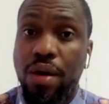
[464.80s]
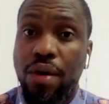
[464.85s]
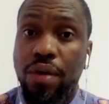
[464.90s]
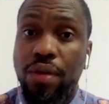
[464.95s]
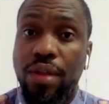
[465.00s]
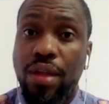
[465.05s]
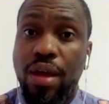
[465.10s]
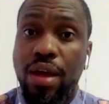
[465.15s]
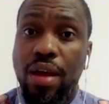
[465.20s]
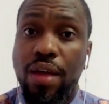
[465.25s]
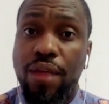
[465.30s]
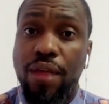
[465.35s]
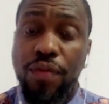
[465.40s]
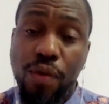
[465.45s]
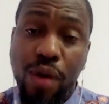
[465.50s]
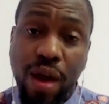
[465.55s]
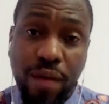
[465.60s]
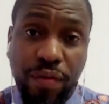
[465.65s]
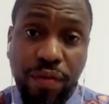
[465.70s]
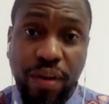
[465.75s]
on a
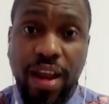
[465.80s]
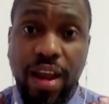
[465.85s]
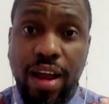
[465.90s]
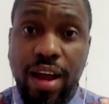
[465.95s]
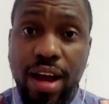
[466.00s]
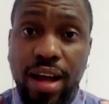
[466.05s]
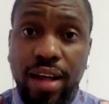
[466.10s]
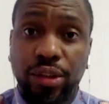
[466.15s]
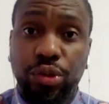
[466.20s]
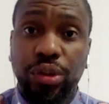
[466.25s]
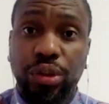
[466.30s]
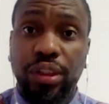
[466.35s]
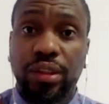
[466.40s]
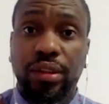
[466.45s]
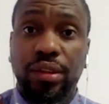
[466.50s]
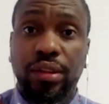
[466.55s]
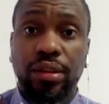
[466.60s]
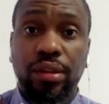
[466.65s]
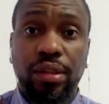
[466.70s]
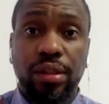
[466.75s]
few African countries,
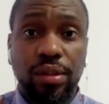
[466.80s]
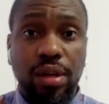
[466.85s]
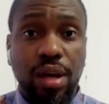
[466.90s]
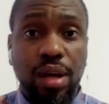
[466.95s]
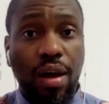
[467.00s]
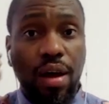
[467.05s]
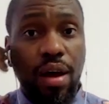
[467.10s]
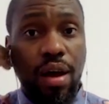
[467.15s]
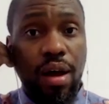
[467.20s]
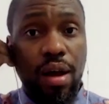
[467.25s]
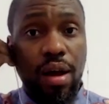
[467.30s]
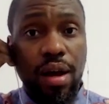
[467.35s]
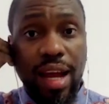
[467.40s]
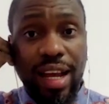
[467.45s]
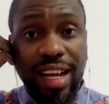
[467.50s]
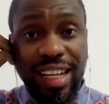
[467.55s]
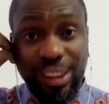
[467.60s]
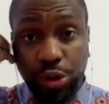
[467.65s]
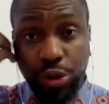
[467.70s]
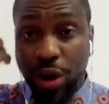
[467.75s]
uh,
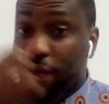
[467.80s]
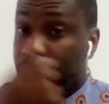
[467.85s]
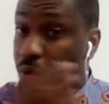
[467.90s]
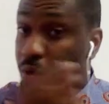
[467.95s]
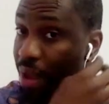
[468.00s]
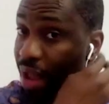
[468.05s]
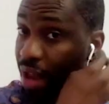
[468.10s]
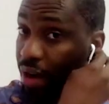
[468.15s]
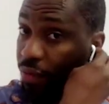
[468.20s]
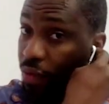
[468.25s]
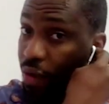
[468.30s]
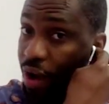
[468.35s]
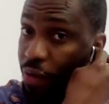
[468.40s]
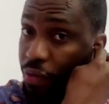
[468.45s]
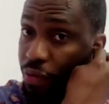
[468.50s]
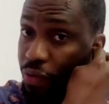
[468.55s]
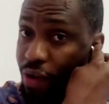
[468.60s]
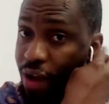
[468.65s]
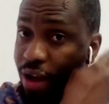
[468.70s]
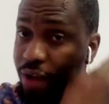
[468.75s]
like a travel ban for a
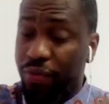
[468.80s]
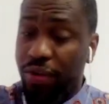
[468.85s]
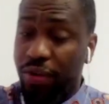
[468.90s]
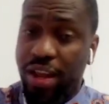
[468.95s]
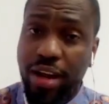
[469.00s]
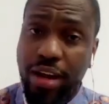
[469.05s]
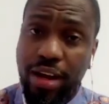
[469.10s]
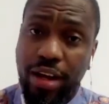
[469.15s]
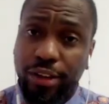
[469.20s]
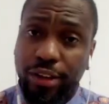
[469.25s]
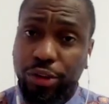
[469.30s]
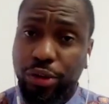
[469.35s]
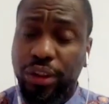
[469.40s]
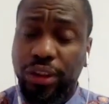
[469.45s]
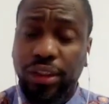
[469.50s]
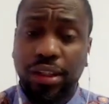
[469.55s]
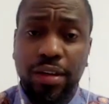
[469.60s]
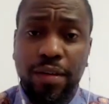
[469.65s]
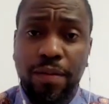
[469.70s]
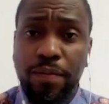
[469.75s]
few African
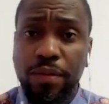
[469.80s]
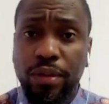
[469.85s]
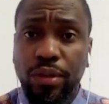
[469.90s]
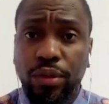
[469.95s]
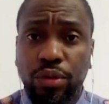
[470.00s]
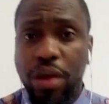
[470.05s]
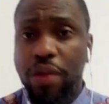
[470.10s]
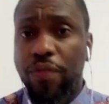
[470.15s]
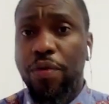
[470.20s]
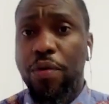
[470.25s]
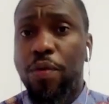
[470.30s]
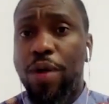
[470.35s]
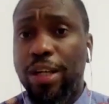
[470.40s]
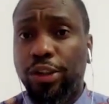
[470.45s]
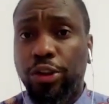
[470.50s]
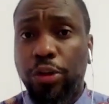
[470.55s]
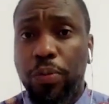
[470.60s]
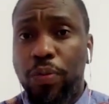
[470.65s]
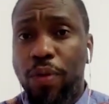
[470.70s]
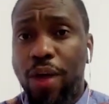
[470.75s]
countries. To
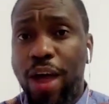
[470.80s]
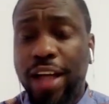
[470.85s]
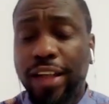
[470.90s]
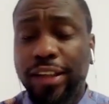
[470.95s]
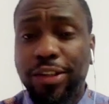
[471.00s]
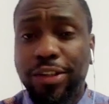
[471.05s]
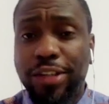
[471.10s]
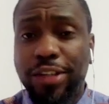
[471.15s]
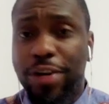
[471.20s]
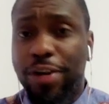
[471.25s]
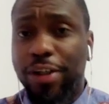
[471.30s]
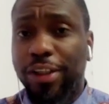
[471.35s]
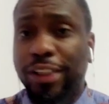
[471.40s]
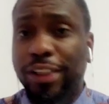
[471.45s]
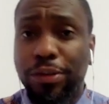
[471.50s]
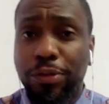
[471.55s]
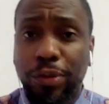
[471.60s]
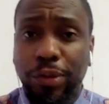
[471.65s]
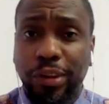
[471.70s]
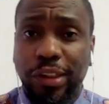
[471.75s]
everyone's surprise, the D R C
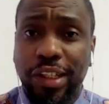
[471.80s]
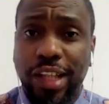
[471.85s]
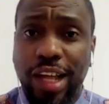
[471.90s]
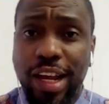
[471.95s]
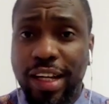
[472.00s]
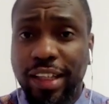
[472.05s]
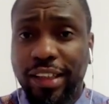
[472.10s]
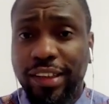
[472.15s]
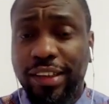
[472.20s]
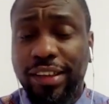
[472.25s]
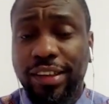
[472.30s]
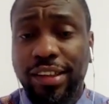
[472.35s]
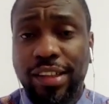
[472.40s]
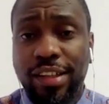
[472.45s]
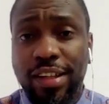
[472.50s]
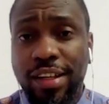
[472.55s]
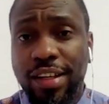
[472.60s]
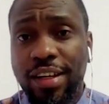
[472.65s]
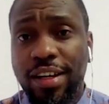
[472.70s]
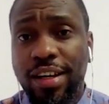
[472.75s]
was on that list
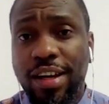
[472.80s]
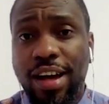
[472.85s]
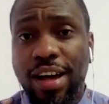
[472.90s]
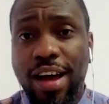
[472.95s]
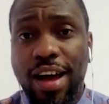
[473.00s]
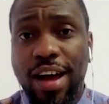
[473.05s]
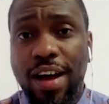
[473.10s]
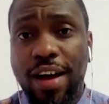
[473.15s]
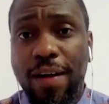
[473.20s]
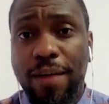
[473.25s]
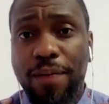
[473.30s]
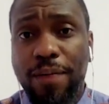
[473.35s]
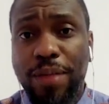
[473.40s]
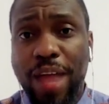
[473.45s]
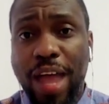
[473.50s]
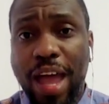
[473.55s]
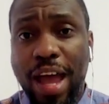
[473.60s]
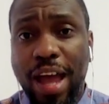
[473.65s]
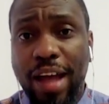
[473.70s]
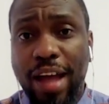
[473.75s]
um,
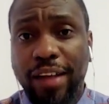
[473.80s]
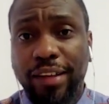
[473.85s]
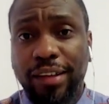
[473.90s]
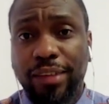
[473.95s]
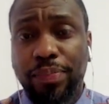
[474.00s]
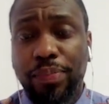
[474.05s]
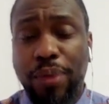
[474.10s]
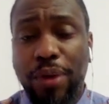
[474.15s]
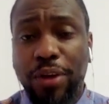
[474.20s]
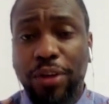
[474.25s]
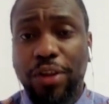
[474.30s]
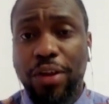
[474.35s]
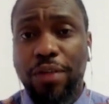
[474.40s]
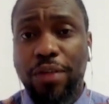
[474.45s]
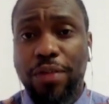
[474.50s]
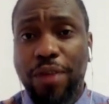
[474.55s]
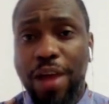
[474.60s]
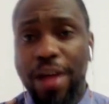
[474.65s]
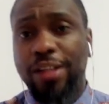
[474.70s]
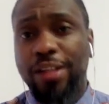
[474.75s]
as part of
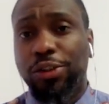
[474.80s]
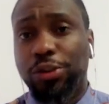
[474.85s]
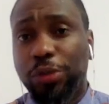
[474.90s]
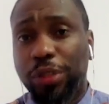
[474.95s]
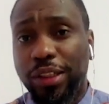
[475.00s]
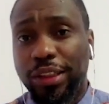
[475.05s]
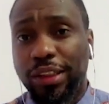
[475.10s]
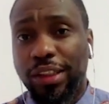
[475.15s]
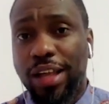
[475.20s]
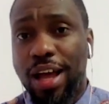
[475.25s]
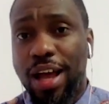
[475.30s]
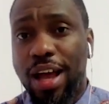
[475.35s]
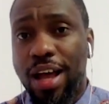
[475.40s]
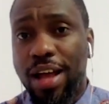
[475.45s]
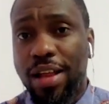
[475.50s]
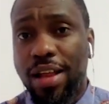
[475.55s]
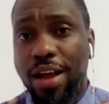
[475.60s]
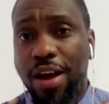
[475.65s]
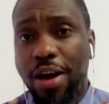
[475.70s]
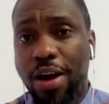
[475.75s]
countries that
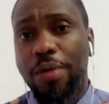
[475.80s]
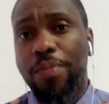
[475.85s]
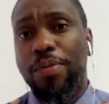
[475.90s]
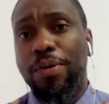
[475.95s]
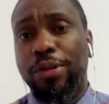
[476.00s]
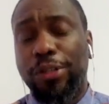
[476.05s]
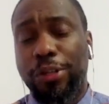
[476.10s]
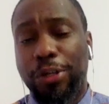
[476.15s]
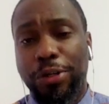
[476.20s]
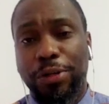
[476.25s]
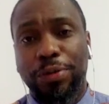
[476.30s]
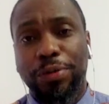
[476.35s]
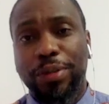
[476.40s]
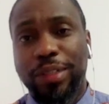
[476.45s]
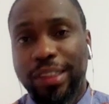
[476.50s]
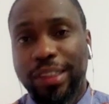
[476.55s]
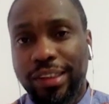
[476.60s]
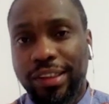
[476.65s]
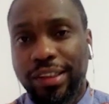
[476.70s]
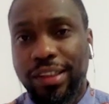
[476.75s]
harbor
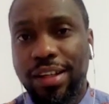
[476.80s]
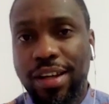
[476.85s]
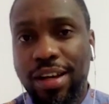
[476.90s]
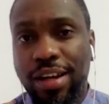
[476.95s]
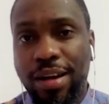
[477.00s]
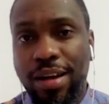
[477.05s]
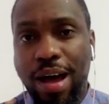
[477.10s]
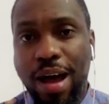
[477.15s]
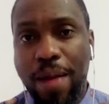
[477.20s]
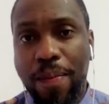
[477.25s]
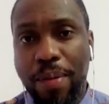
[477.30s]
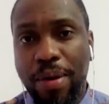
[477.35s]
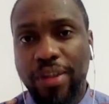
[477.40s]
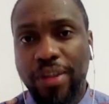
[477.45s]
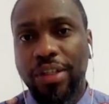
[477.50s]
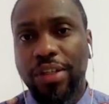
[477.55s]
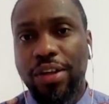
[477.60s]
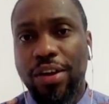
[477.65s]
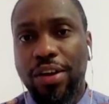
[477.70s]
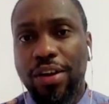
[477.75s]
terrorists, uh,
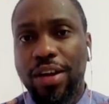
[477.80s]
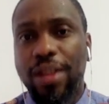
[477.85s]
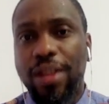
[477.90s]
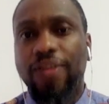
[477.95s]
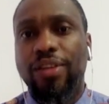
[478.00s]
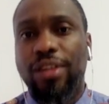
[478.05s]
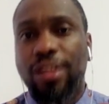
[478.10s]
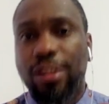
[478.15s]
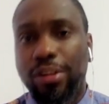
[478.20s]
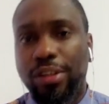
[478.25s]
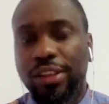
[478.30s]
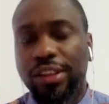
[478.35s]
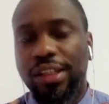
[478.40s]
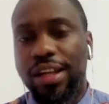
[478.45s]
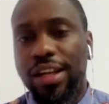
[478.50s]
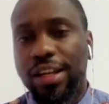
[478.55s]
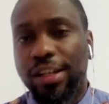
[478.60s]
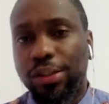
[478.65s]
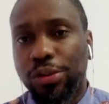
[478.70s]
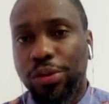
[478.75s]
particularly terrorists
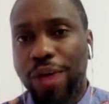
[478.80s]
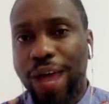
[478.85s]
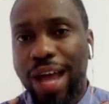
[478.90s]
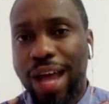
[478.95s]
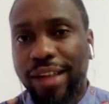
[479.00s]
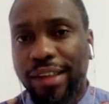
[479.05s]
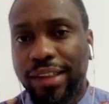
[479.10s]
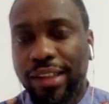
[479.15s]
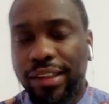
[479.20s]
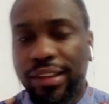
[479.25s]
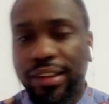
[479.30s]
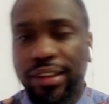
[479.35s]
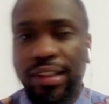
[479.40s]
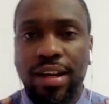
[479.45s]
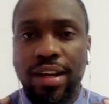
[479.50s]
linked to ISIS.